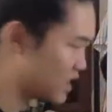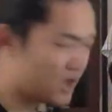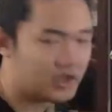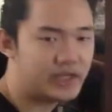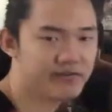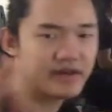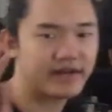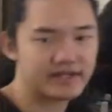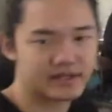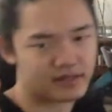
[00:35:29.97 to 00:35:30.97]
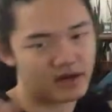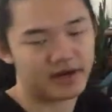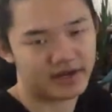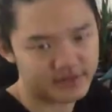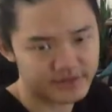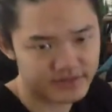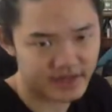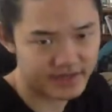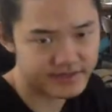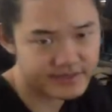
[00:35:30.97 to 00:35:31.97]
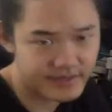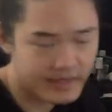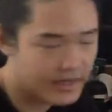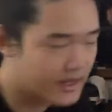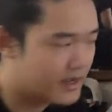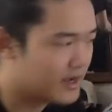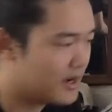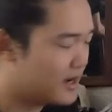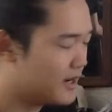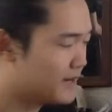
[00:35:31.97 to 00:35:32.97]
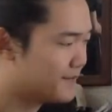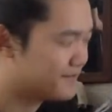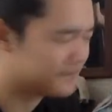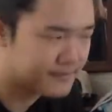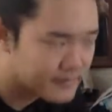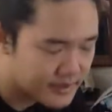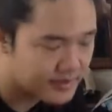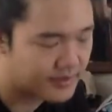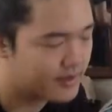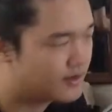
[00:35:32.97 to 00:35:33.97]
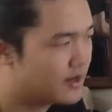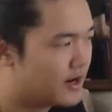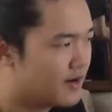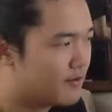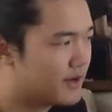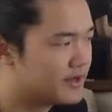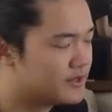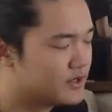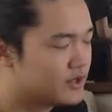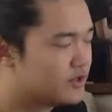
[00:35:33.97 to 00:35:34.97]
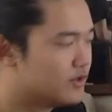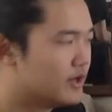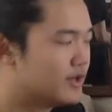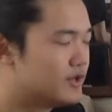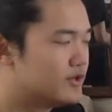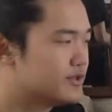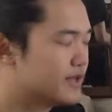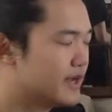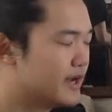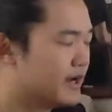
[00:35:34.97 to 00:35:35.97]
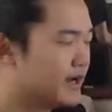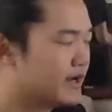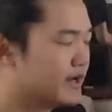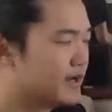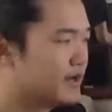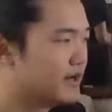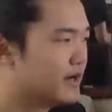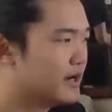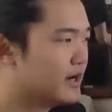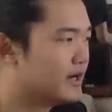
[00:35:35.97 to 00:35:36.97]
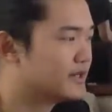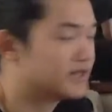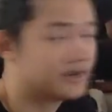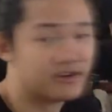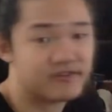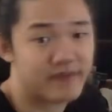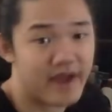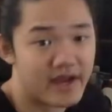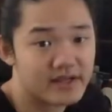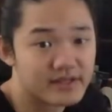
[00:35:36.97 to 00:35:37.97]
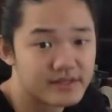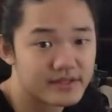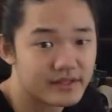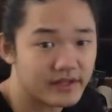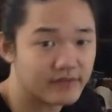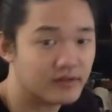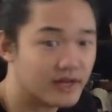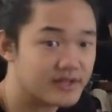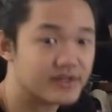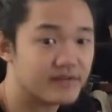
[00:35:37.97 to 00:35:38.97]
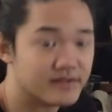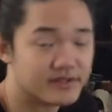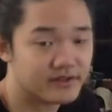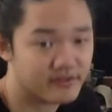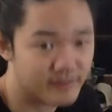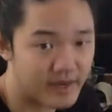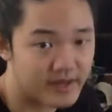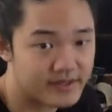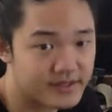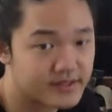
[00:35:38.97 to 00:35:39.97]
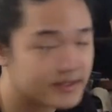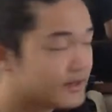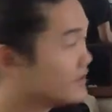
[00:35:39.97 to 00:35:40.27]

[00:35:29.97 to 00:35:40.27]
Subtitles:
I'll leave that as a thought exercise. There are ways you could do it using center of mass, like velocity of the center of mass,